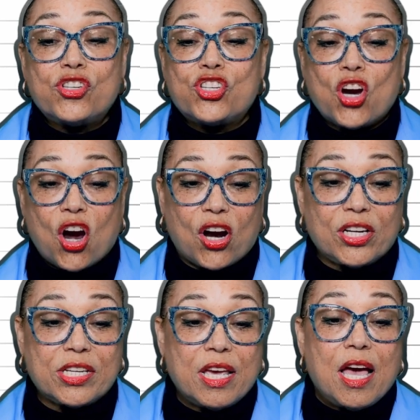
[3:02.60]

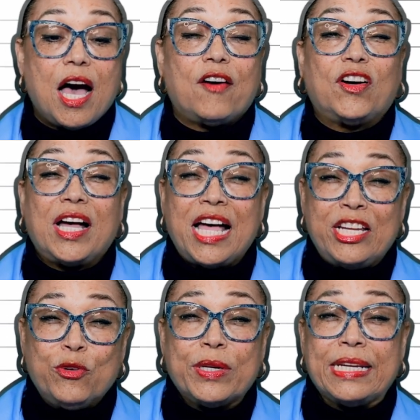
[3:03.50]
chart of
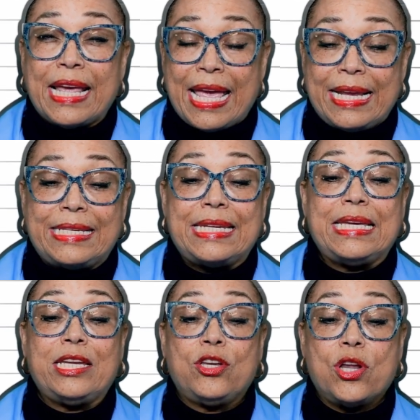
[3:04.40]

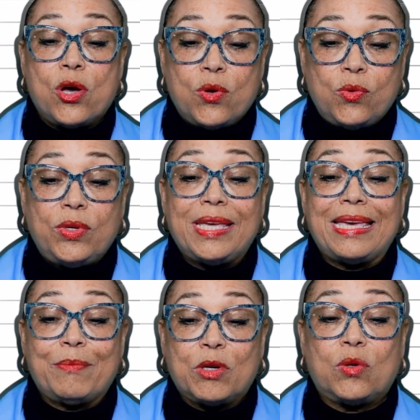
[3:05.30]
118 known
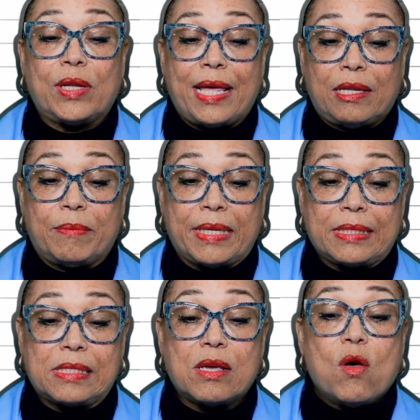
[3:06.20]
chemical
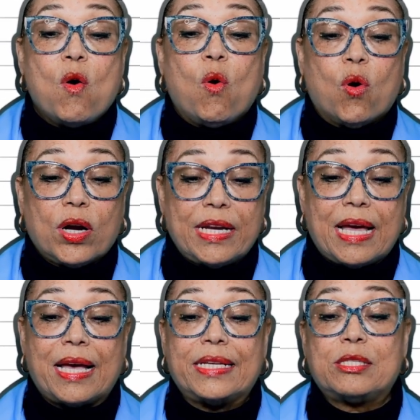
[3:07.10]
elements
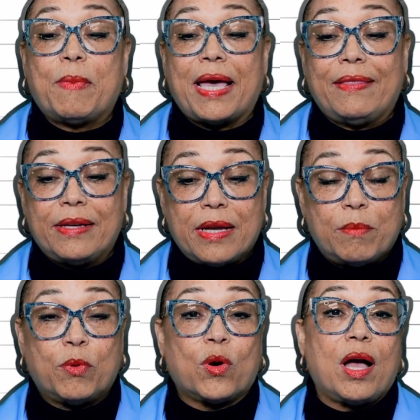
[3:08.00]
organized by the
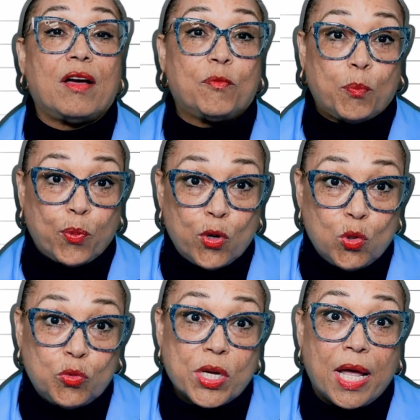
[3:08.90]
number of
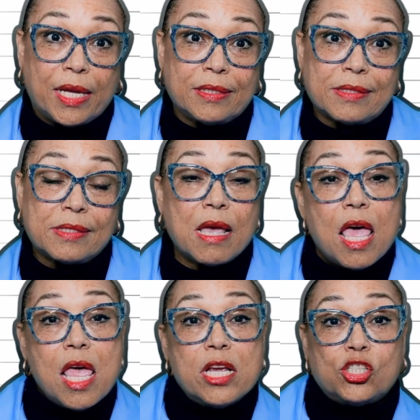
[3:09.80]
protons.
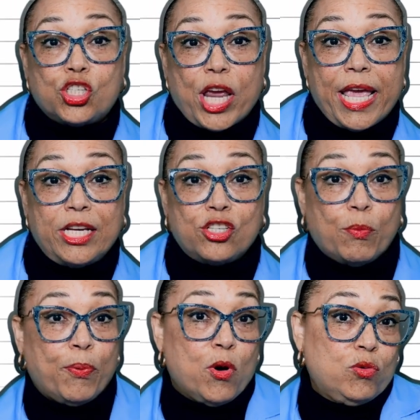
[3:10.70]
Change the
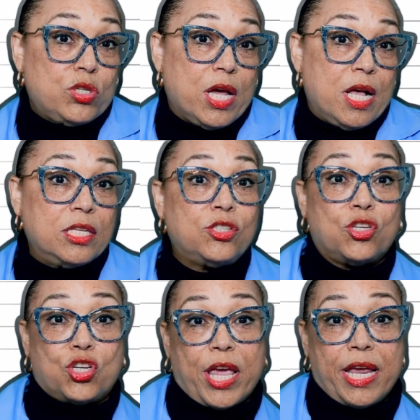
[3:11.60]
protons, you
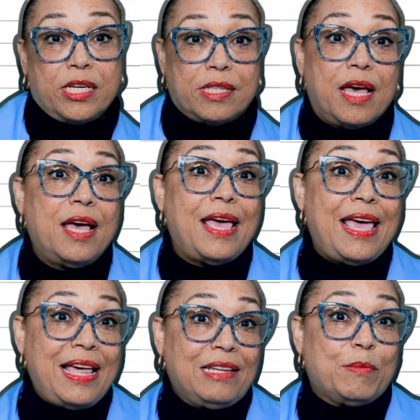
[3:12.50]
change the
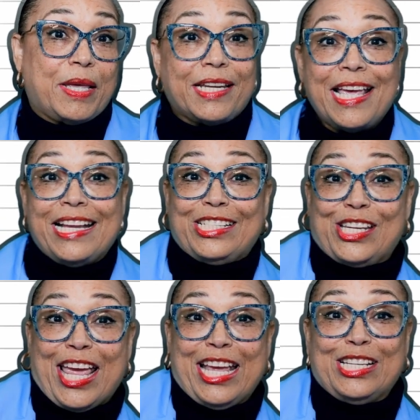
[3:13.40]
element.
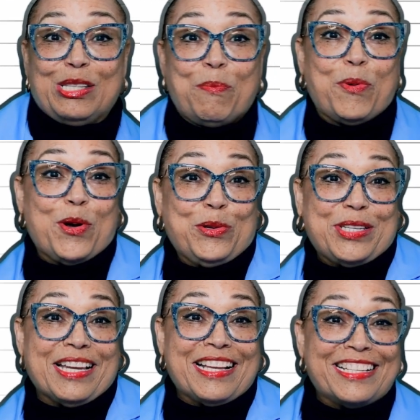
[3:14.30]
Change the
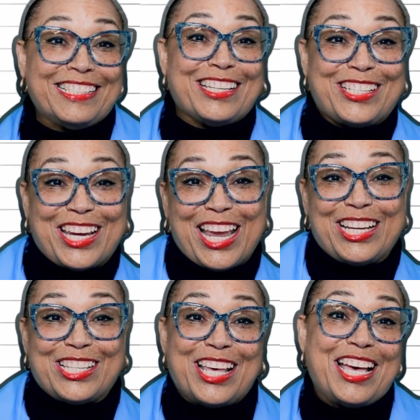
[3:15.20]
protons, you
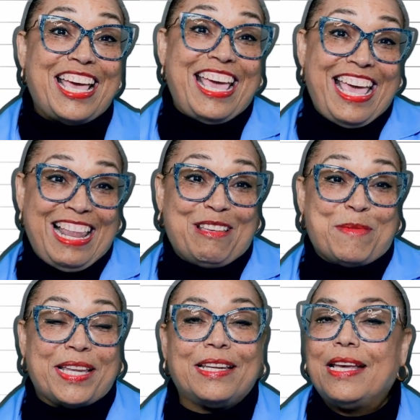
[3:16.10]
change the
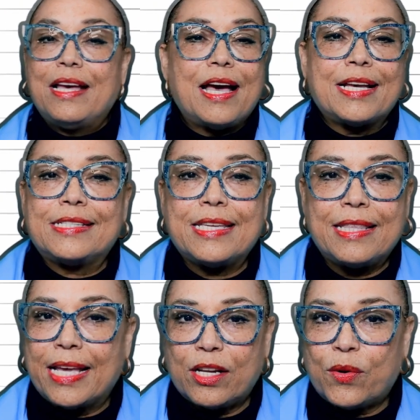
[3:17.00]
element. I sing
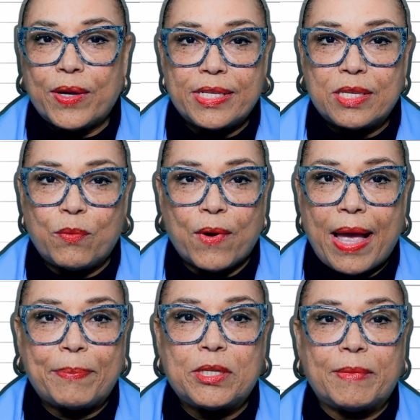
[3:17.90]
that crazy
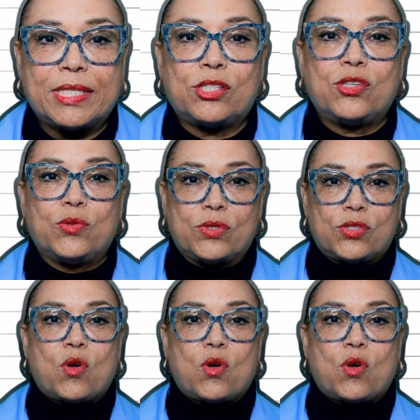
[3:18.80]
rap to my students